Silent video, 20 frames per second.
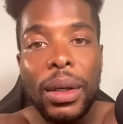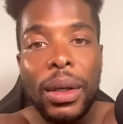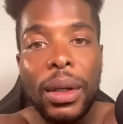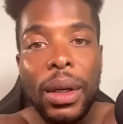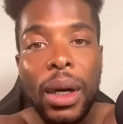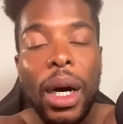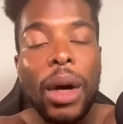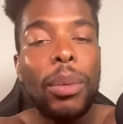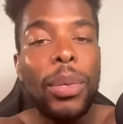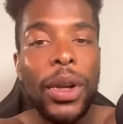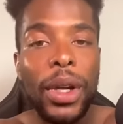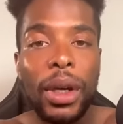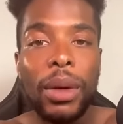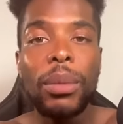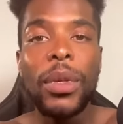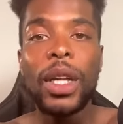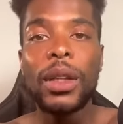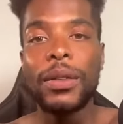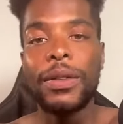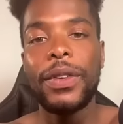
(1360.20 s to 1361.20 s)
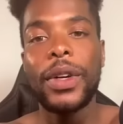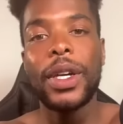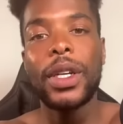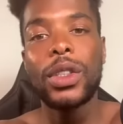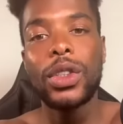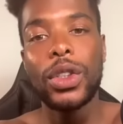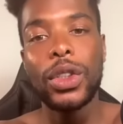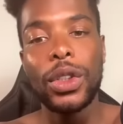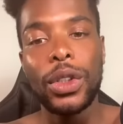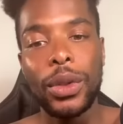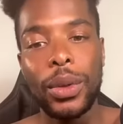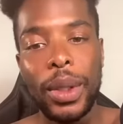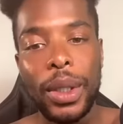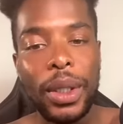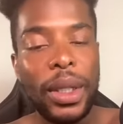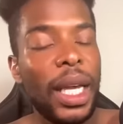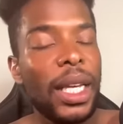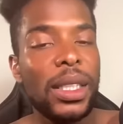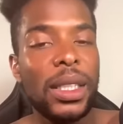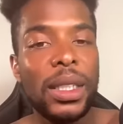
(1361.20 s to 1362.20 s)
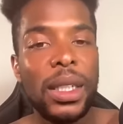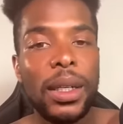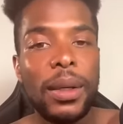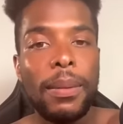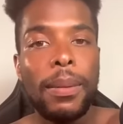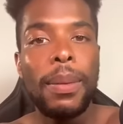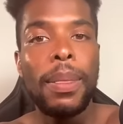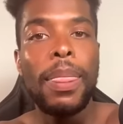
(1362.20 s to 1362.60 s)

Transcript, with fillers: Or pick a motherfucking jury. That's it.